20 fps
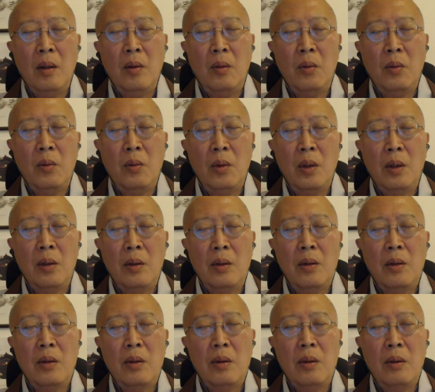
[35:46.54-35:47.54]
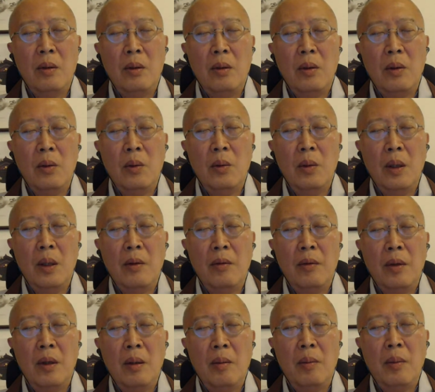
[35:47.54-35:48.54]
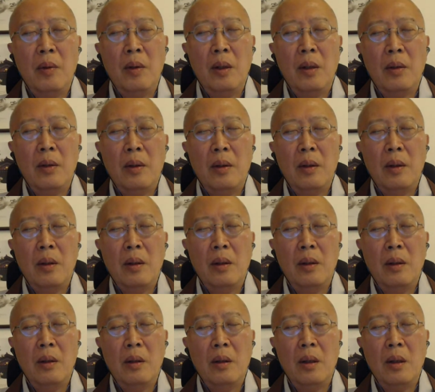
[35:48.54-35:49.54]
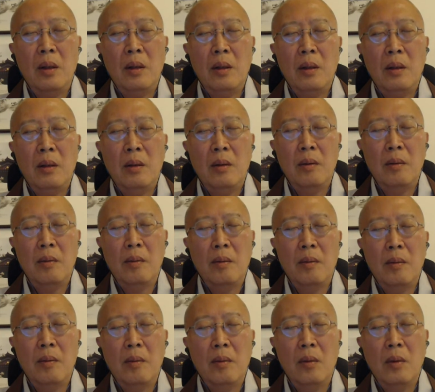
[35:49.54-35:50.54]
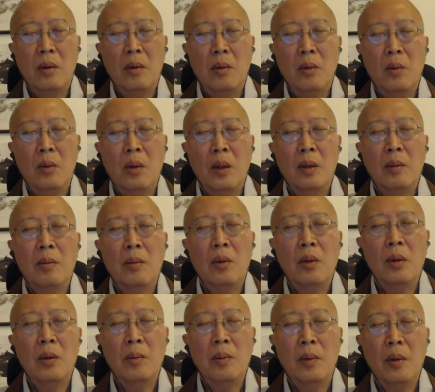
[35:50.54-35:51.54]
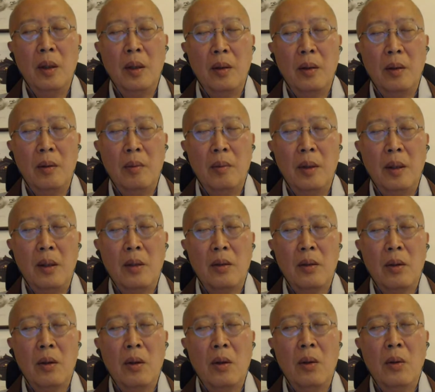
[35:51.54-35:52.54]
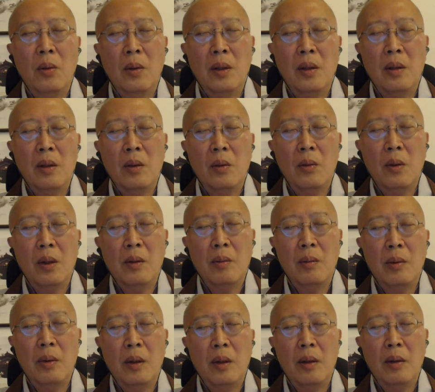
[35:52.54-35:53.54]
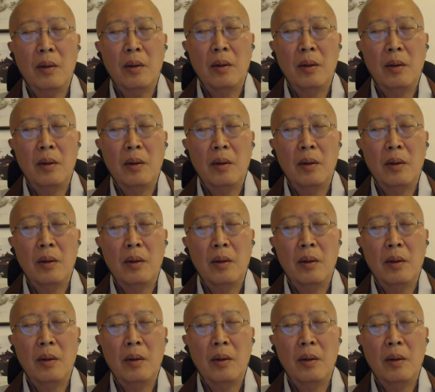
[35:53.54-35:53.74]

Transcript: And once you're aware of that breath, then one more breath, but it's always the one breath.